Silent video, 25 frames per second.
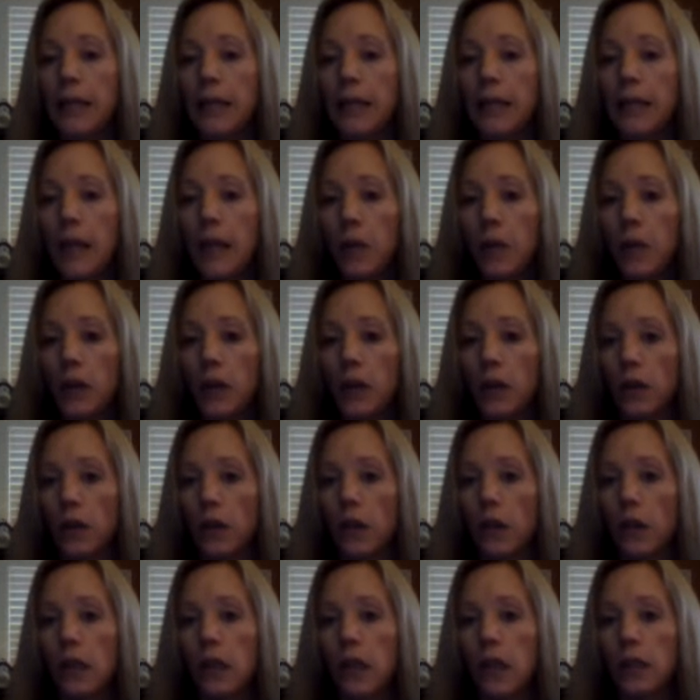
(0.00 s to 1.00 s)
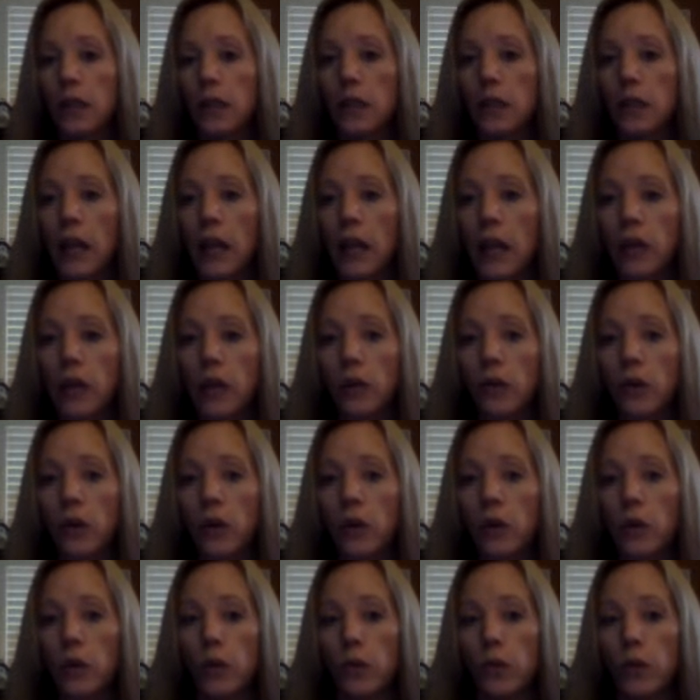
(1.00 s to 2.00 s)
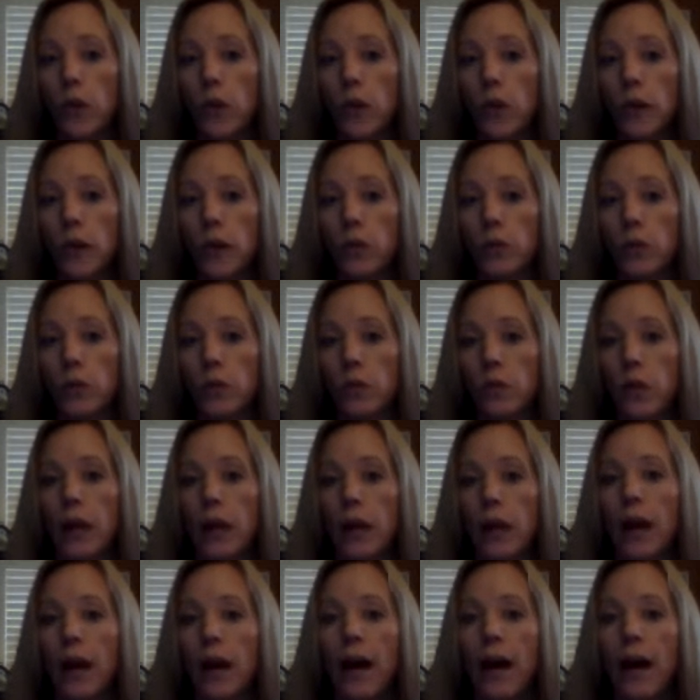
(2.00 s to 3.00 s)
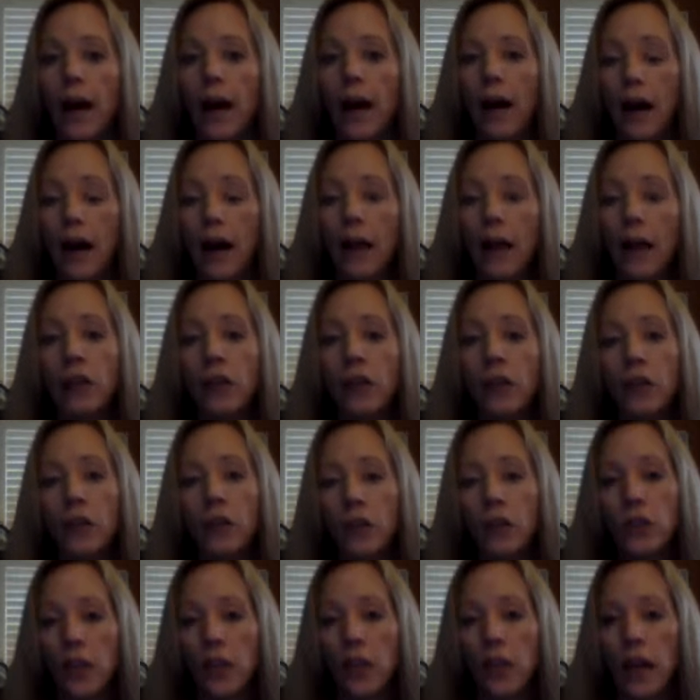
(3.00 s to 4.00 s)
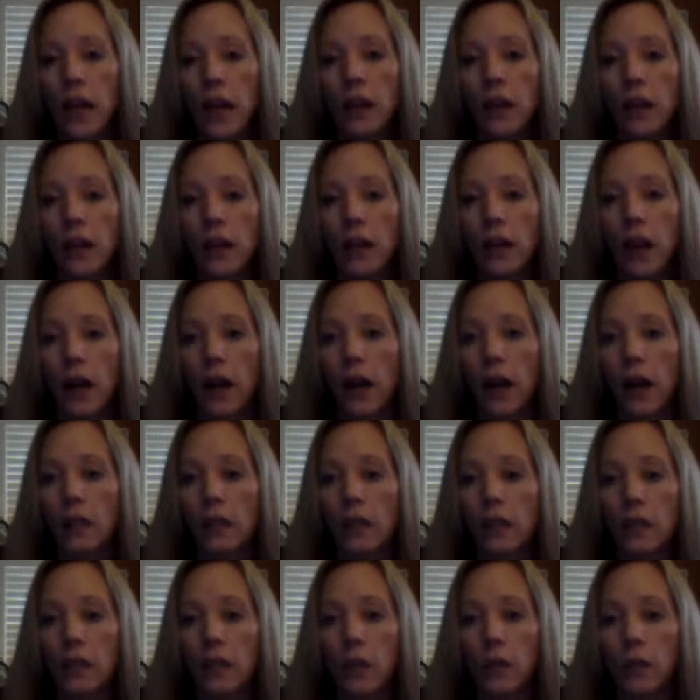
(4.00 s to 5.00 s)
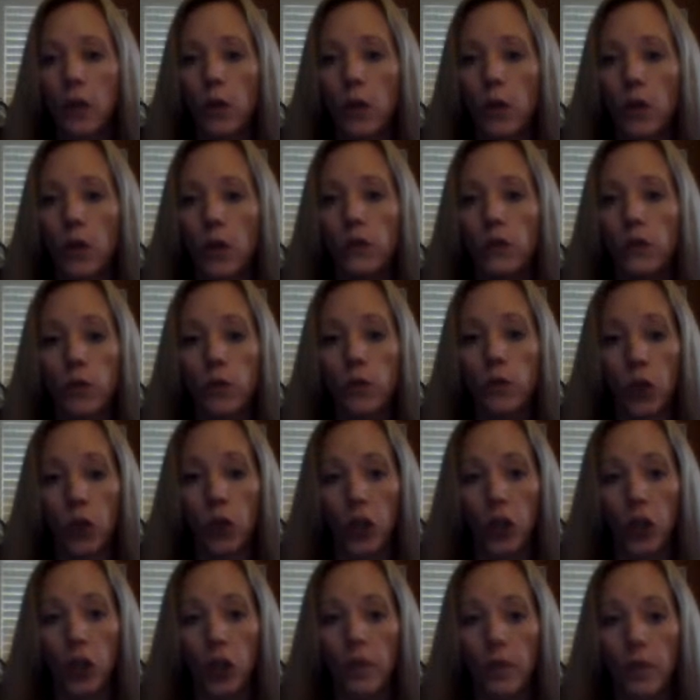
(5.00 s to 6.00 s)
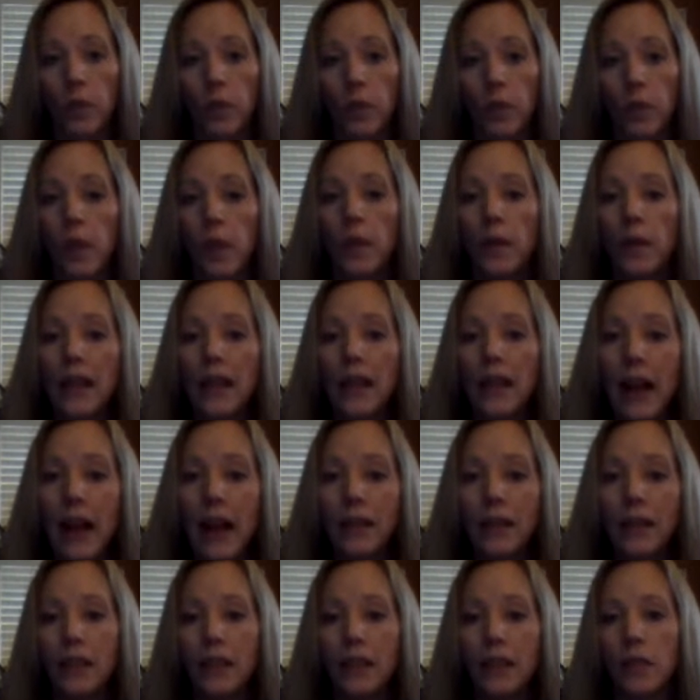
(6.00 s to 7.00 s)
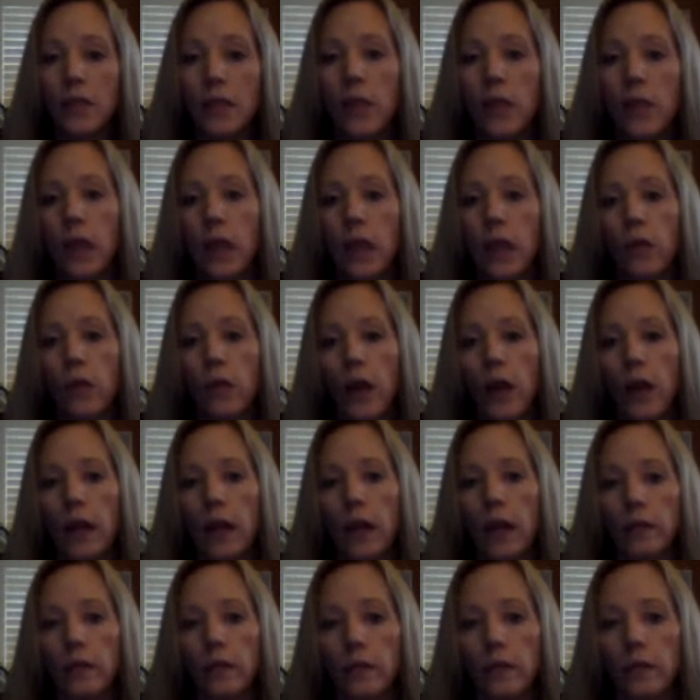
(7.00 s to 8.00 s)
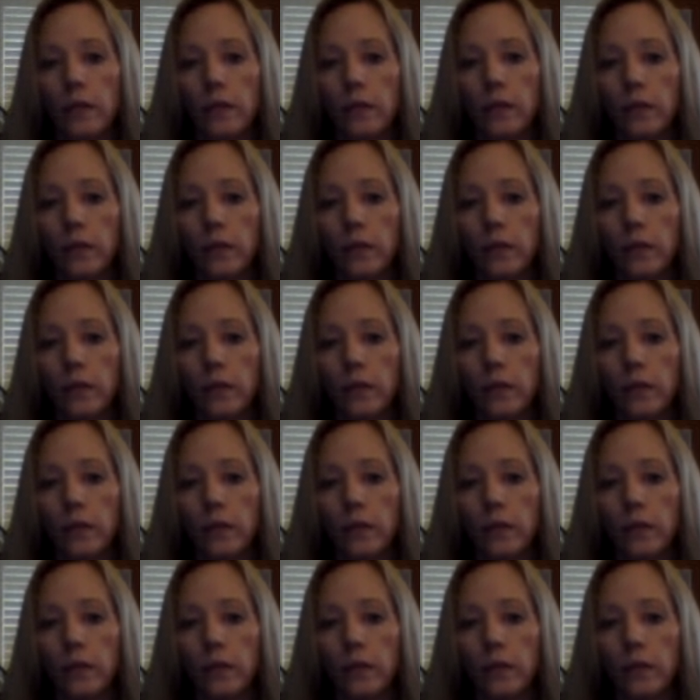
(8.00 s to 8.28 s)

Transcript: A typical stage 4 response would be, I understand that Heinz's motives were good, but that doesn't make it right.